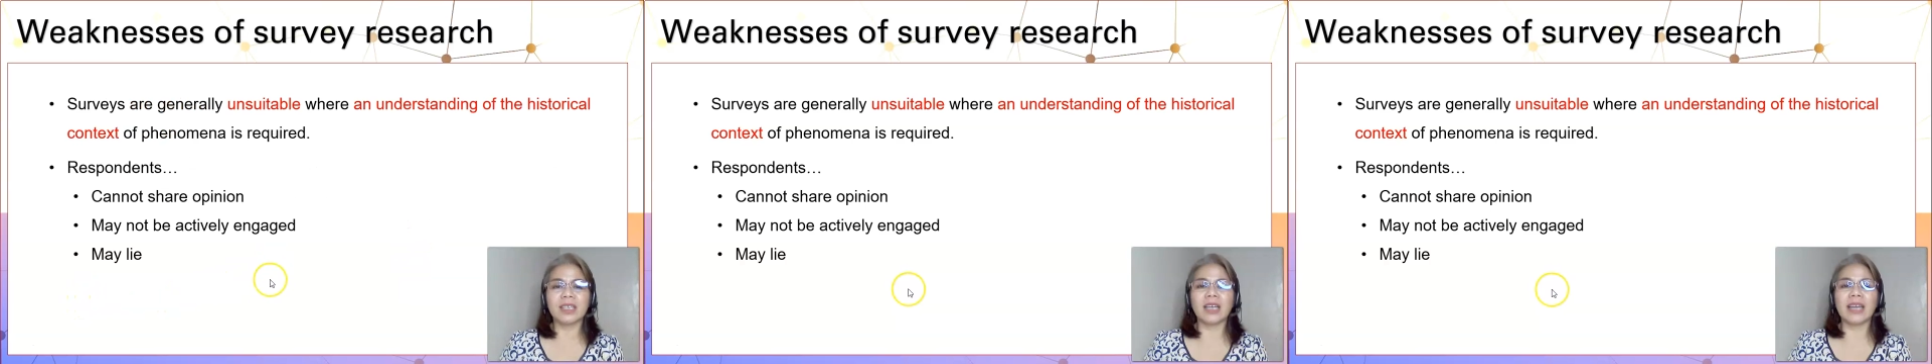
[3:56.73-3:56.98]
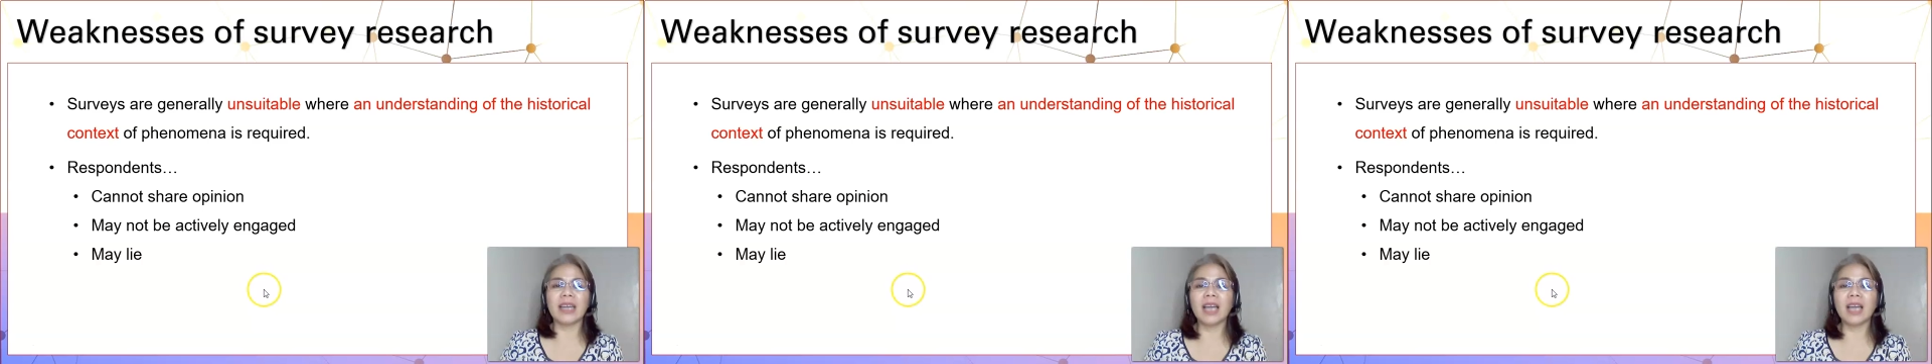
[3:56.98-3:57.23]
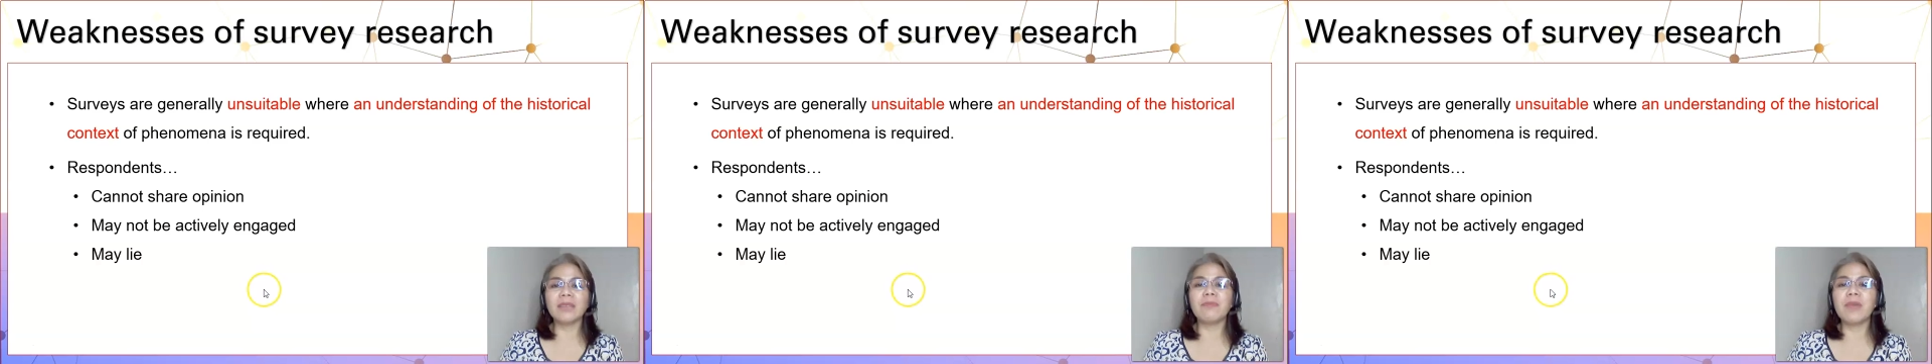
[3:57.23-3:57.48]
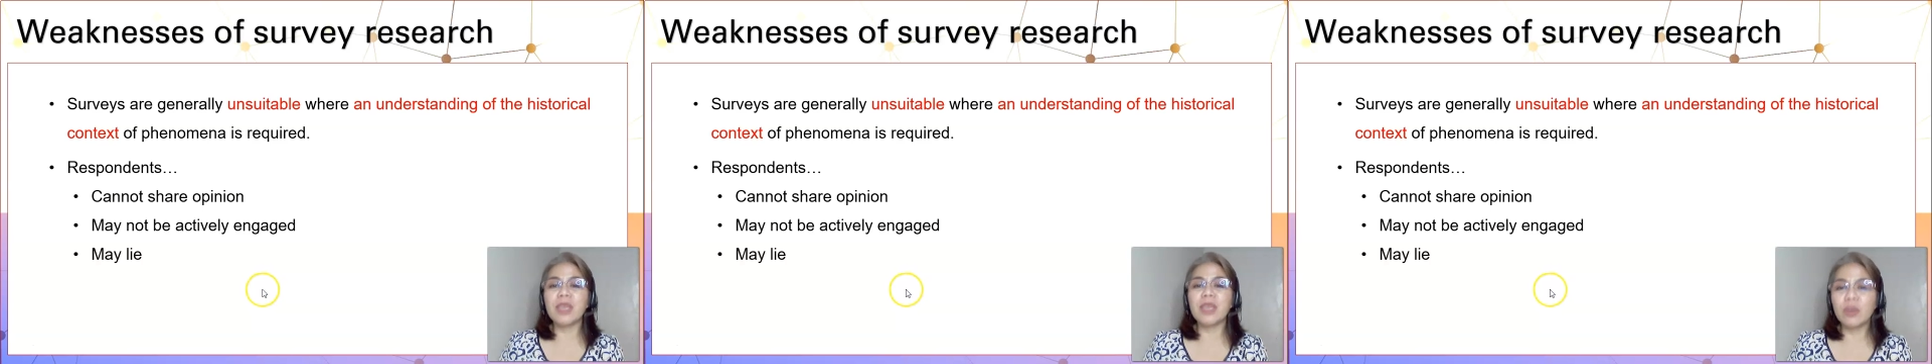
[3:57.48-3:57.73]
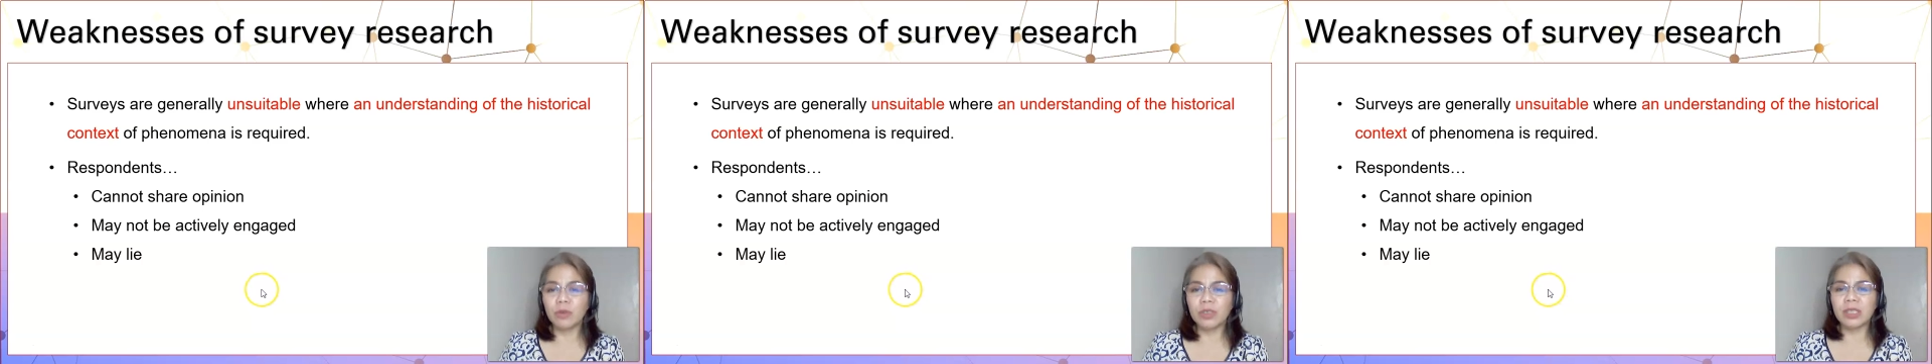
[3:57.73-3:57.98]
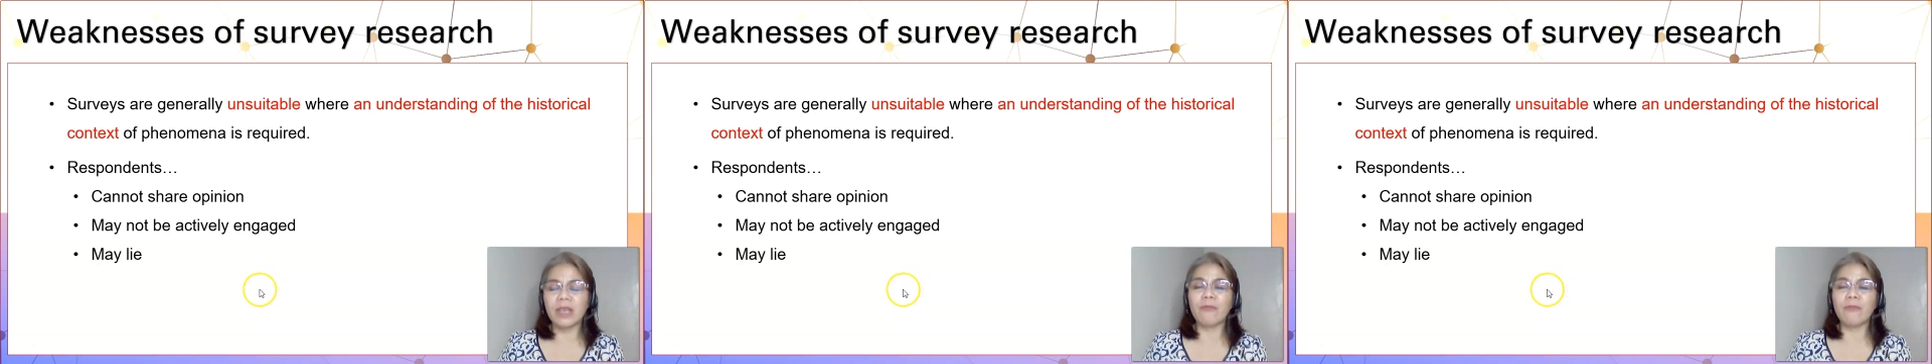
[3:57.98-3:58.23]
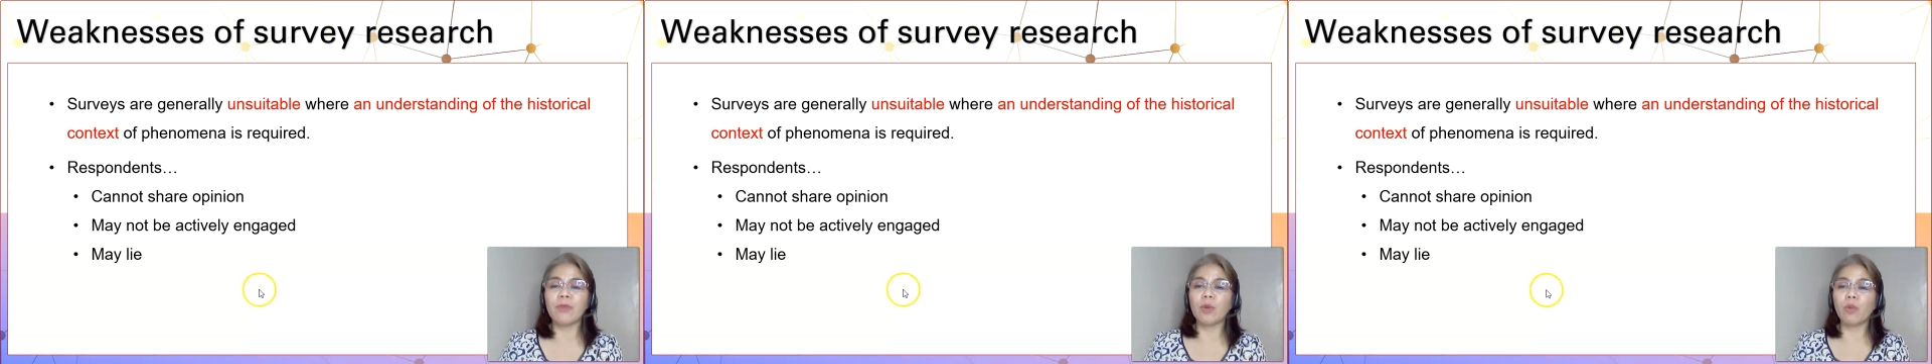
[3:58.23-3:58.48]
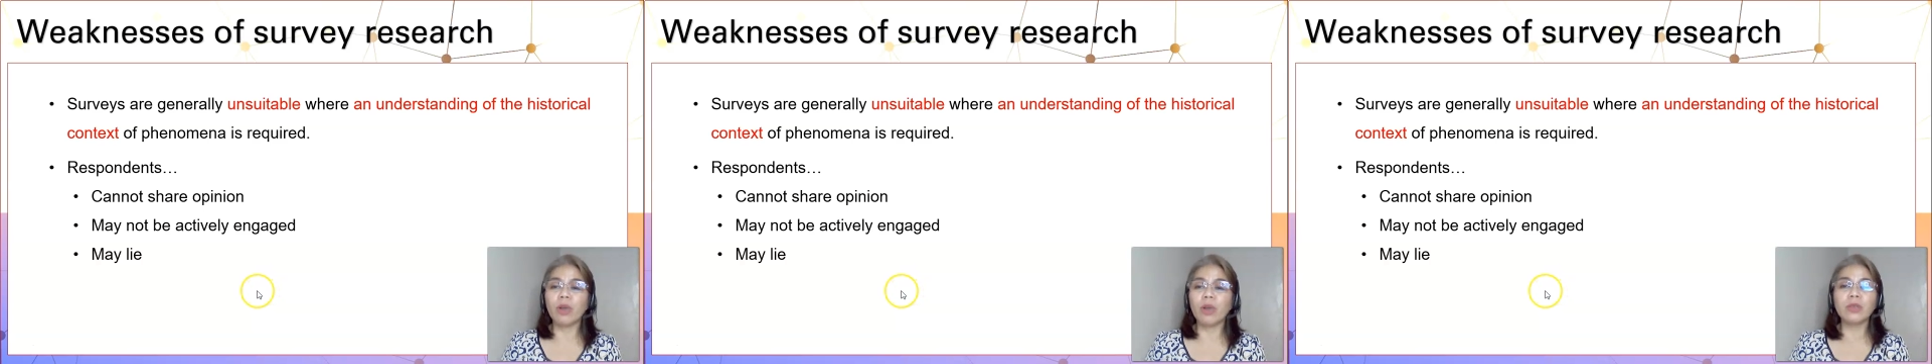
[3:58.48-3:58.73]
cannot be used if
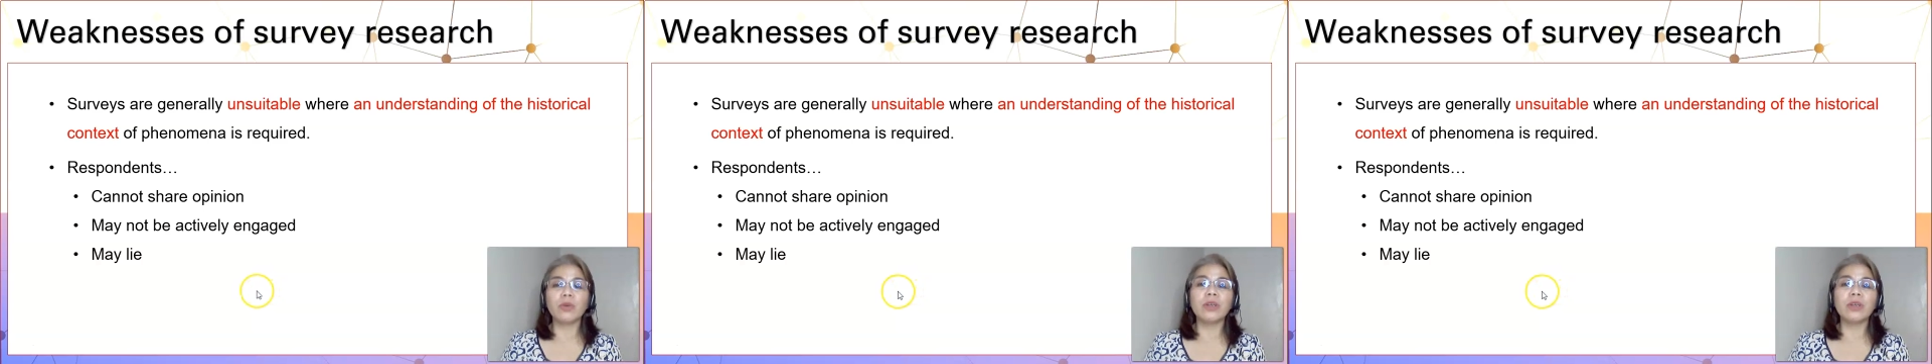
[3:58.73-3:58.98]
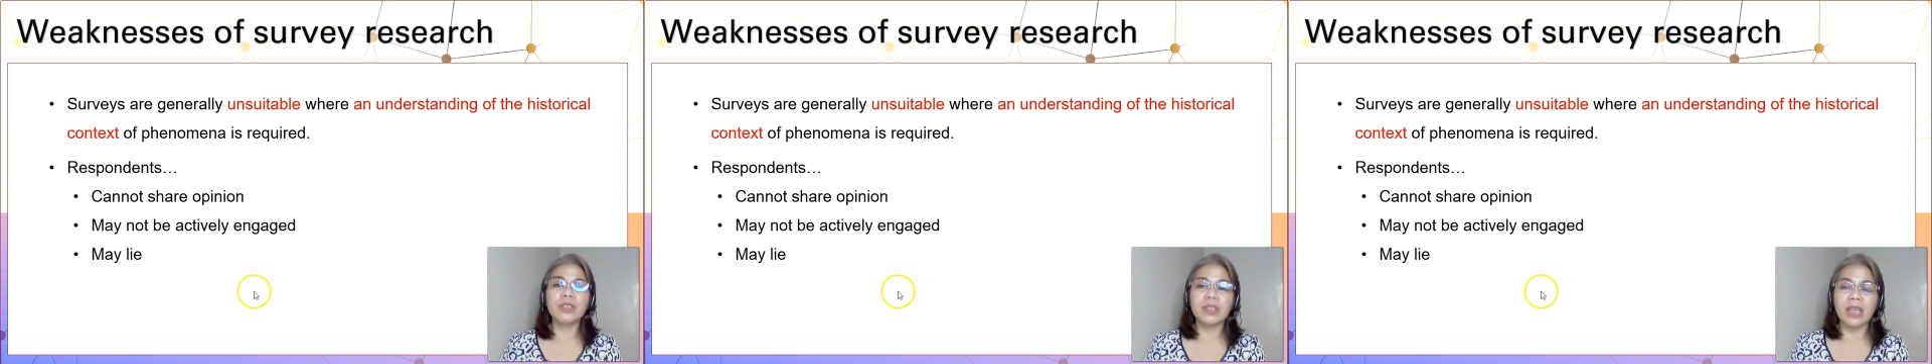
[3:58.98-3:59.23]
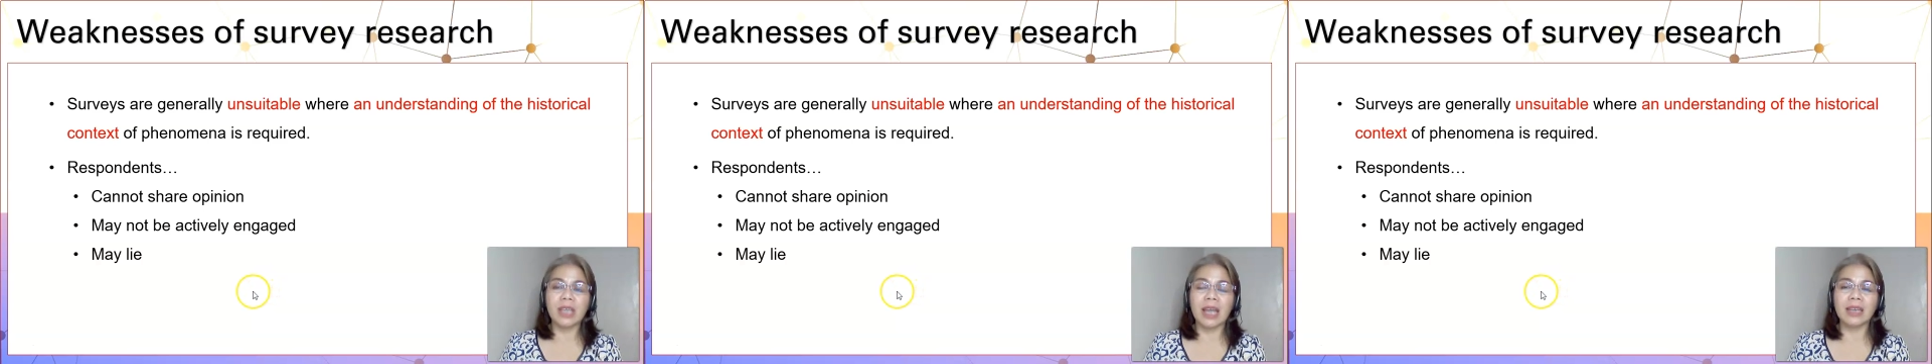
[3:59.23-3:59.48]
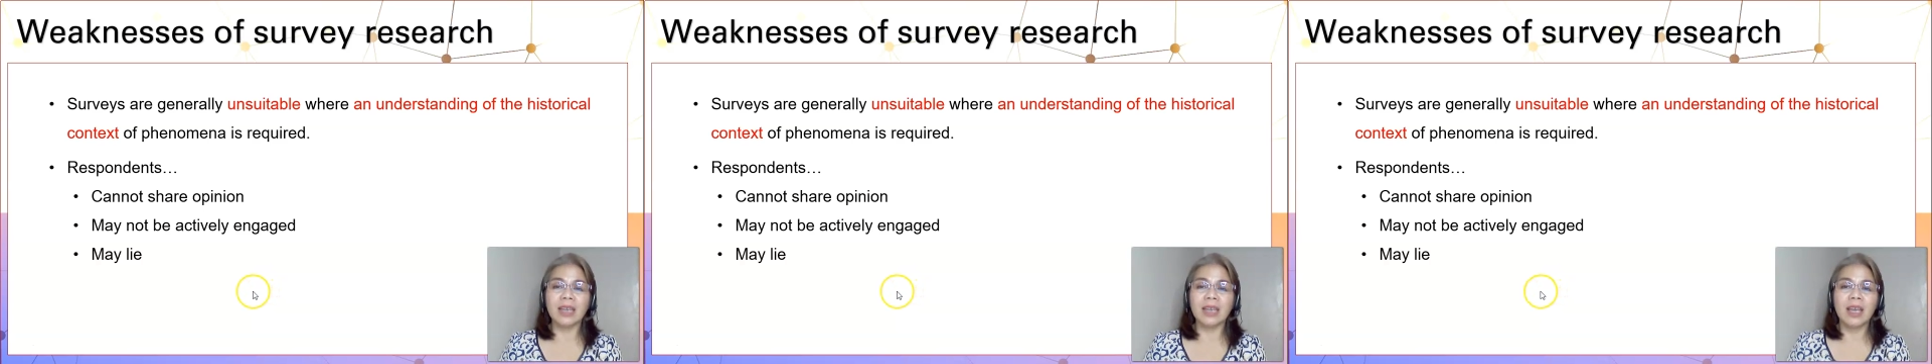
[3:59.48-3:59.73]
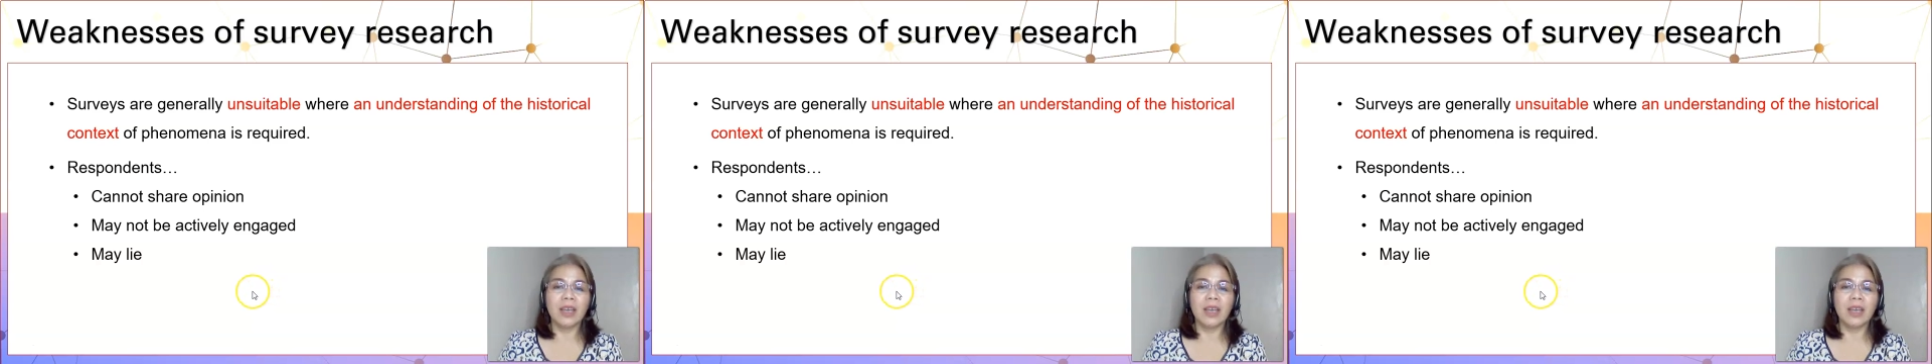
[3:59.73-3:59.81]
you want to understand